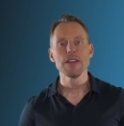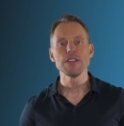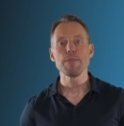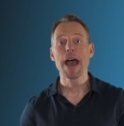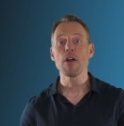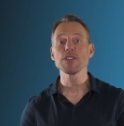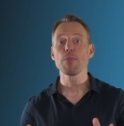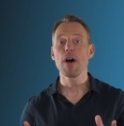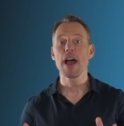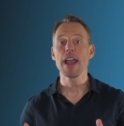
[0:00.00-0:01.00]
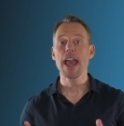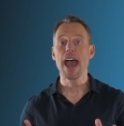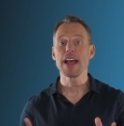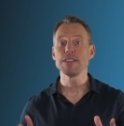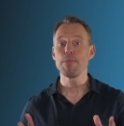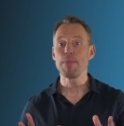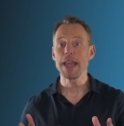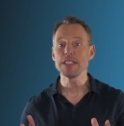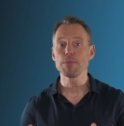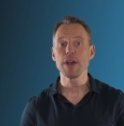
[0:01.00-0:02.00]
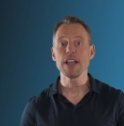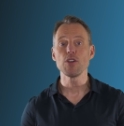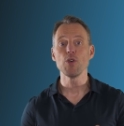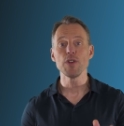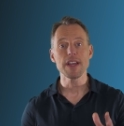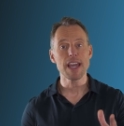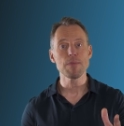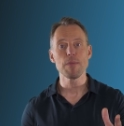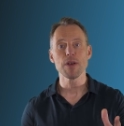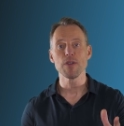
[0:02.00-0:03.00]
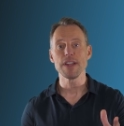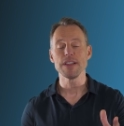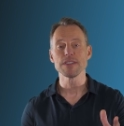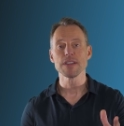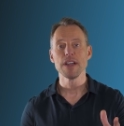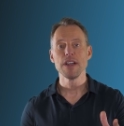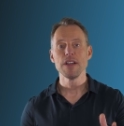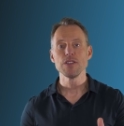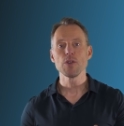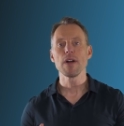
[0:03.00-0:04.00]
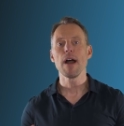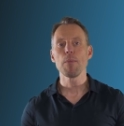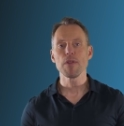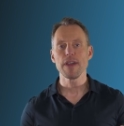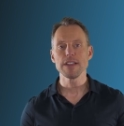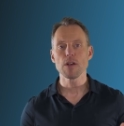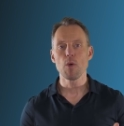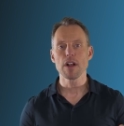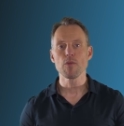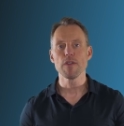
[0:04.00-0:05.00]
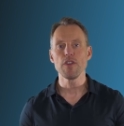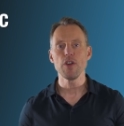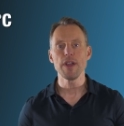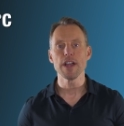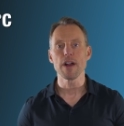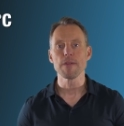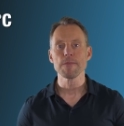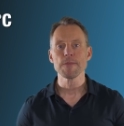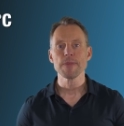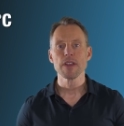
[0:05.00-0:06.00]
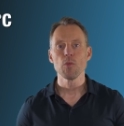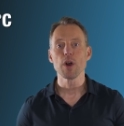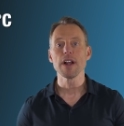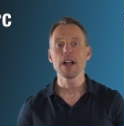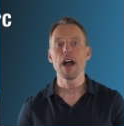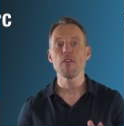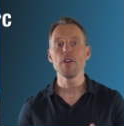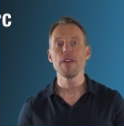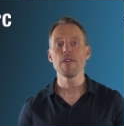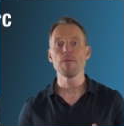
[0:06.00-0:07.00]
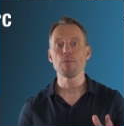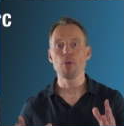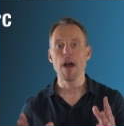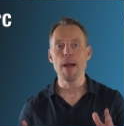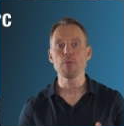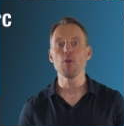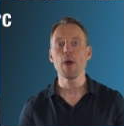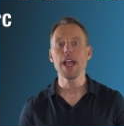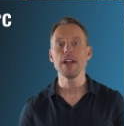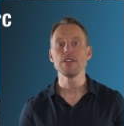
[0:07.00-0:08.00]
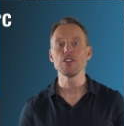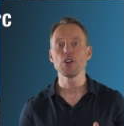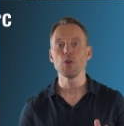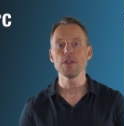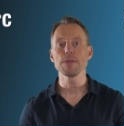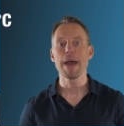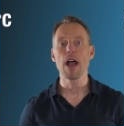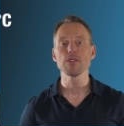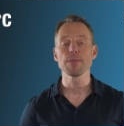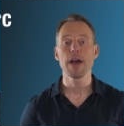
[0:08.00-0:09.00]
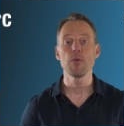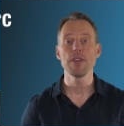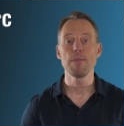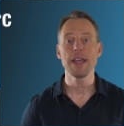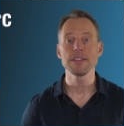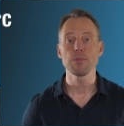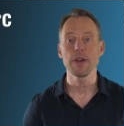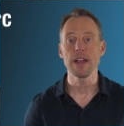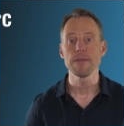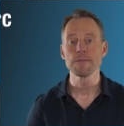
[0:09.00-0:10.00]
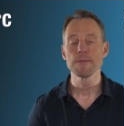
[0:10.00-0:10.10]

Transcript: This power supply has base plate cooling capabilities. So a couple things I wanna review here. We're gonna cover the proper way to cool this power supply with a base plate.